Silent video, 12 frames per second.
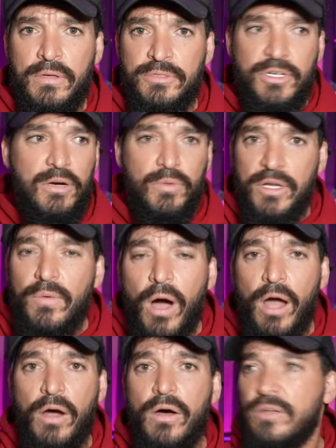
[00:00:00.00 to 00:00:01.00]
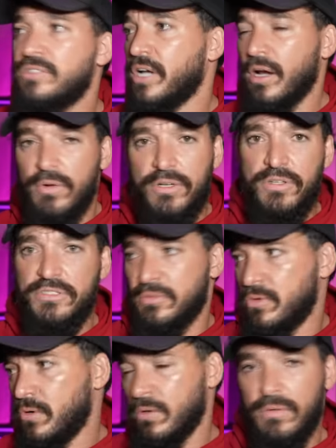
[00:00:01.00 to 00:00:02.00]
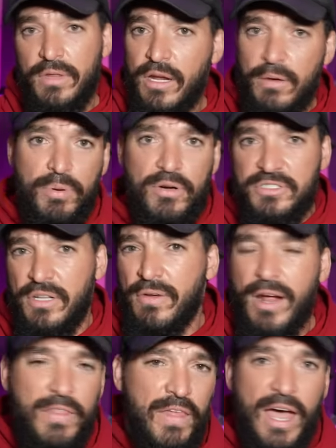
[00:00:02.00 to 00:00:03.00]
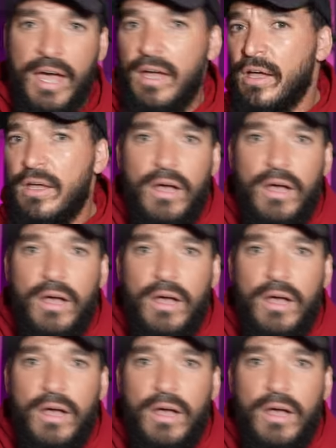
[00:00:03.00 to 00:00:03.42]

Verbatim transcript: Sure, what do you want? Oh, he's like, I want to do this. Cool. Here, person. All right, that.